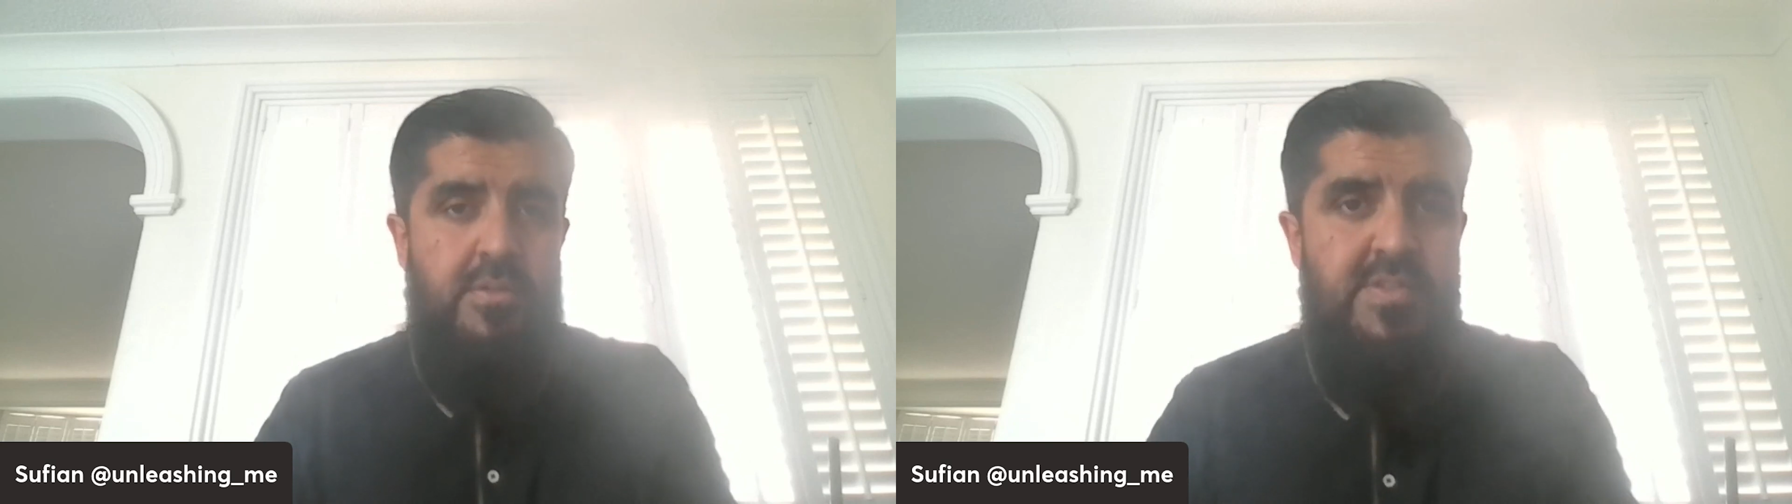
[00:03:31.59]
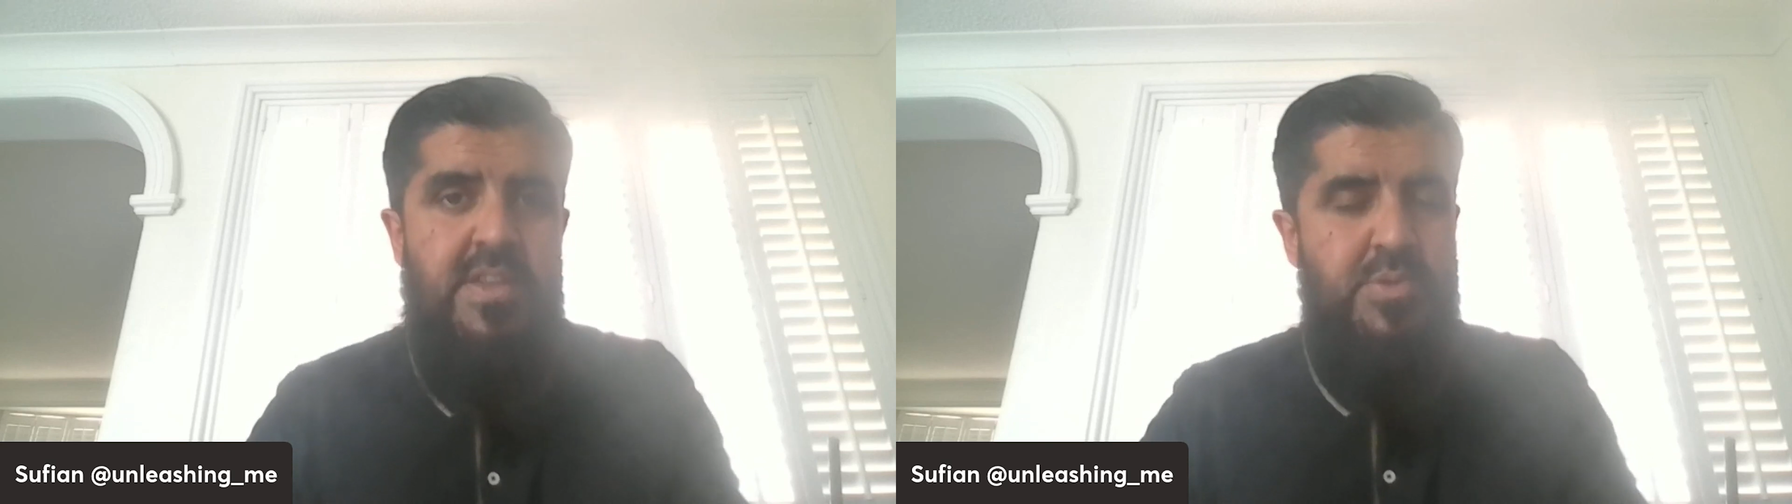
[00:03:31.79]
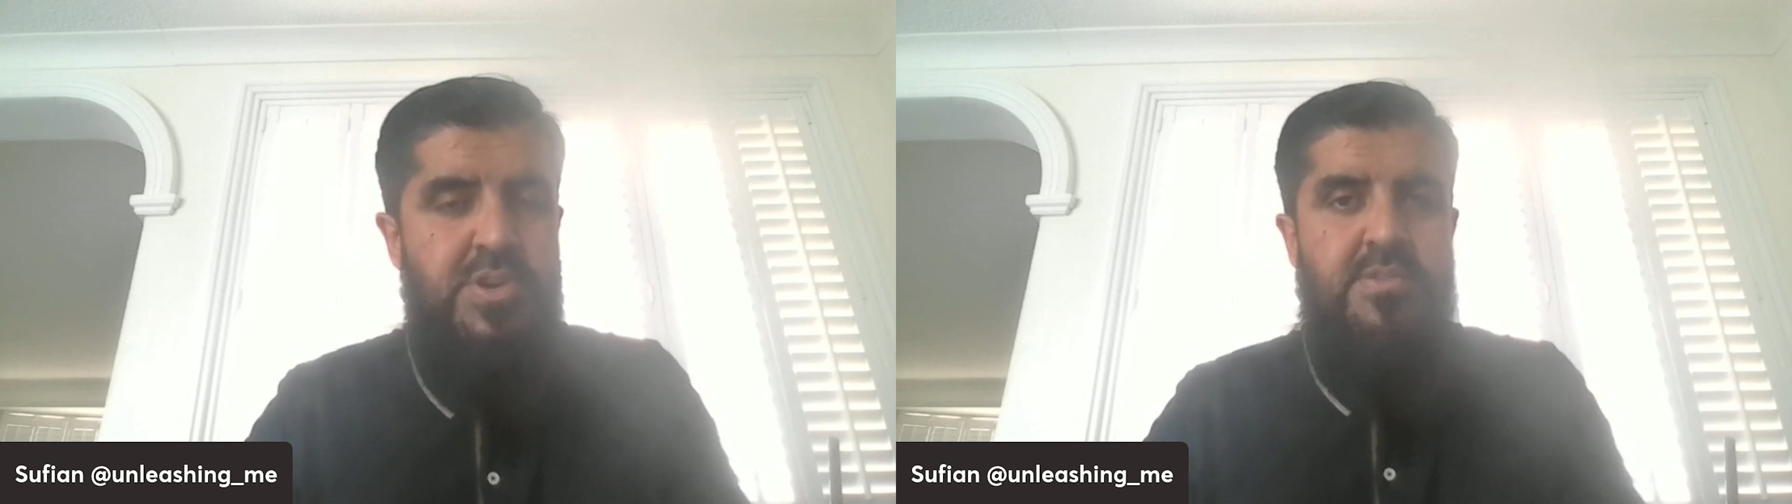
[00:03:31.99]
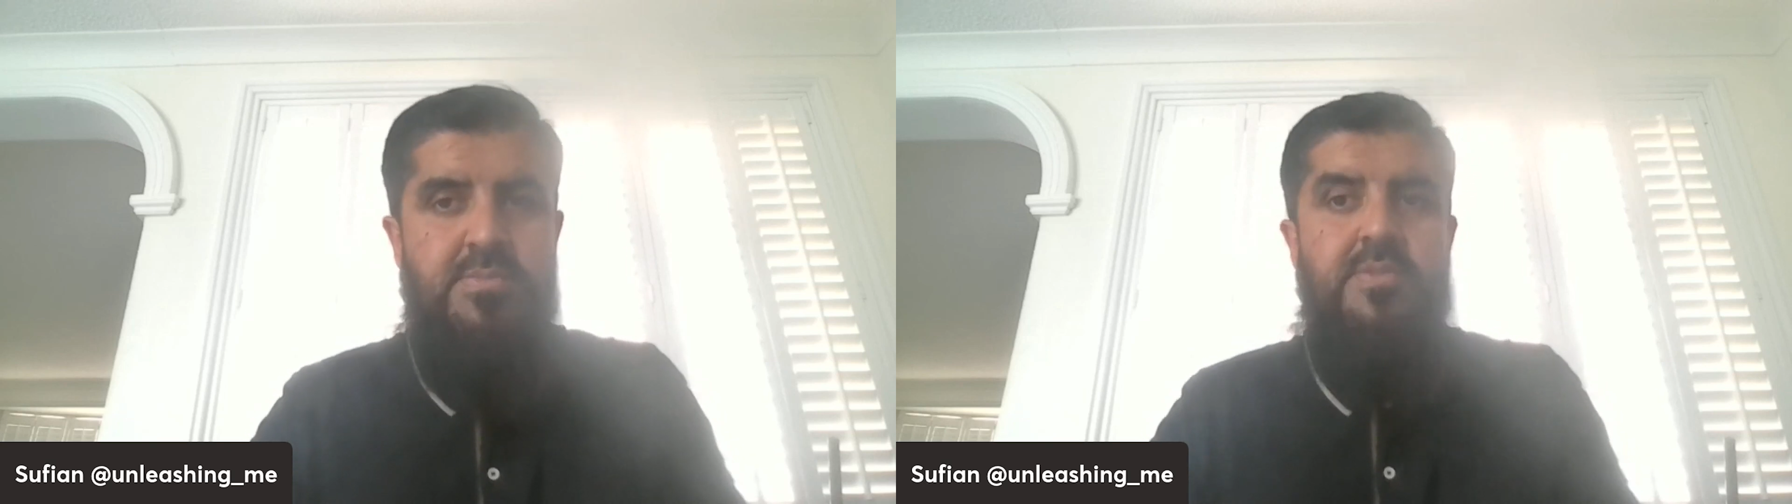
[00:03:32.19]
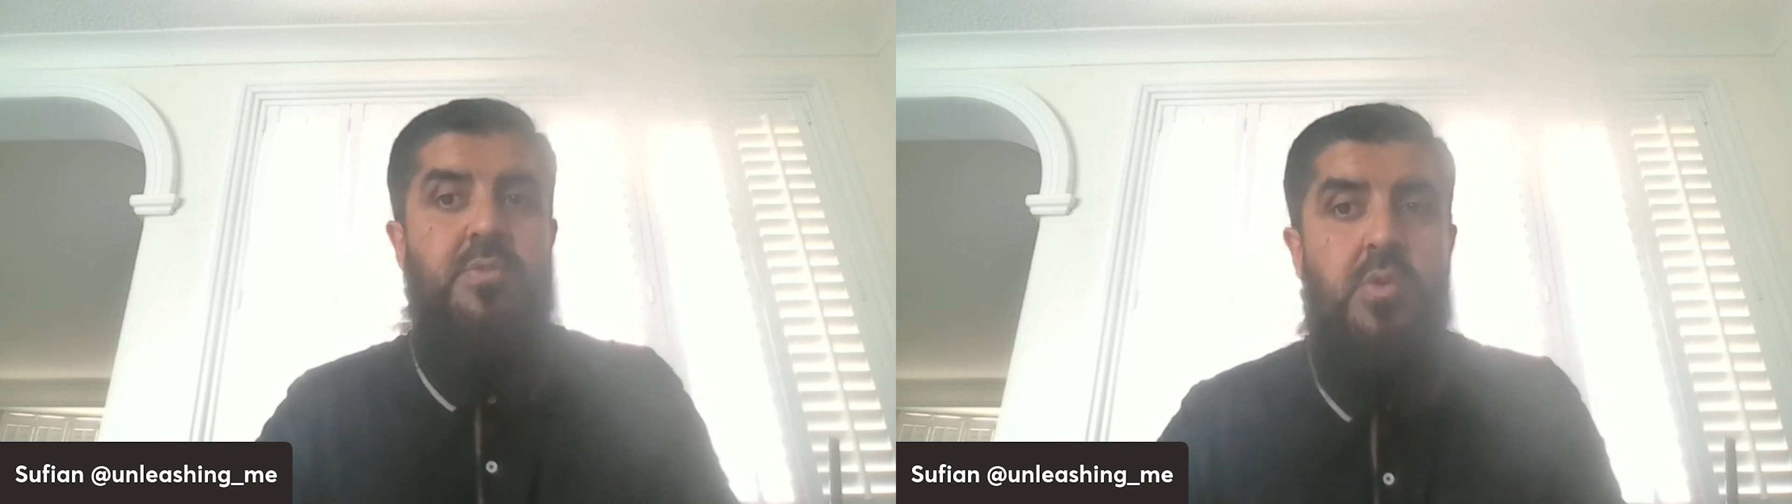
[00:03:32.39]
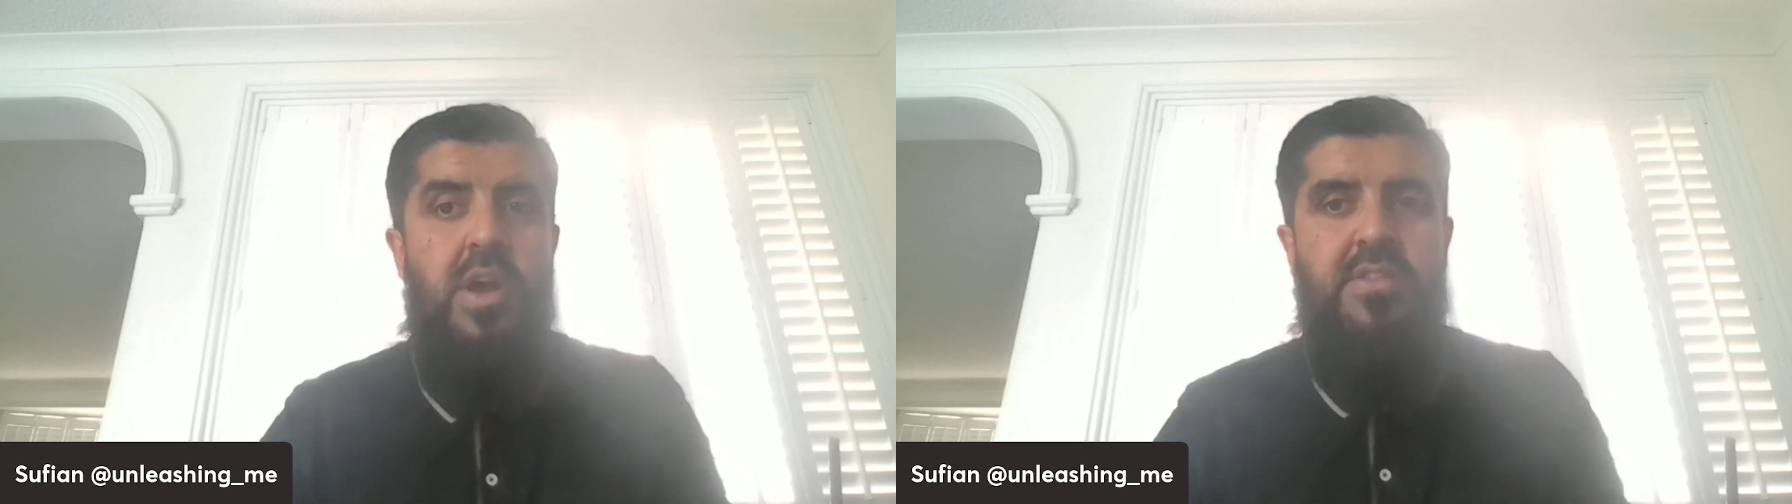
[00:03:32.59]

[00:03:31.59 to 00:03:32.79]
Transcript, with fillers: the receptions before